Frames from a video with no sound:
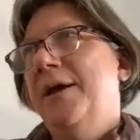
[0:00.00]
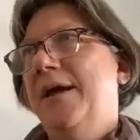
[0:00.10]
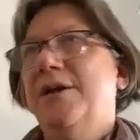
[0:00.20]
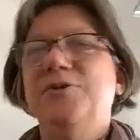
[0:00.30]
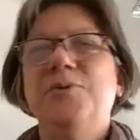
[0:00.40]

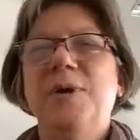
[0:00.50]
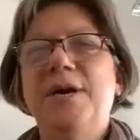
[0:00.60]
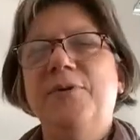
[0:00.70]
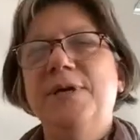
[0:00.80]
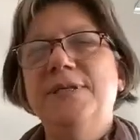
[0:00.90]
in a
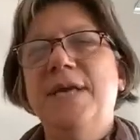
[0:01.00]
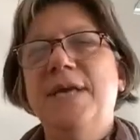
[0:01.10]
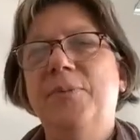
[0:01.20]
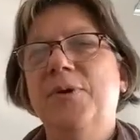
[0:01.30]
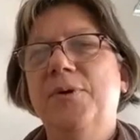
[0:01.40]
tree, for
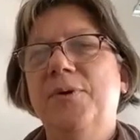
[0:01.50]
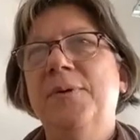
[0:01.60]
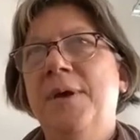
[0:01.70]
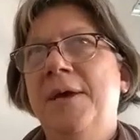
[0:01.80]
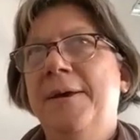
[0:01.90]
example,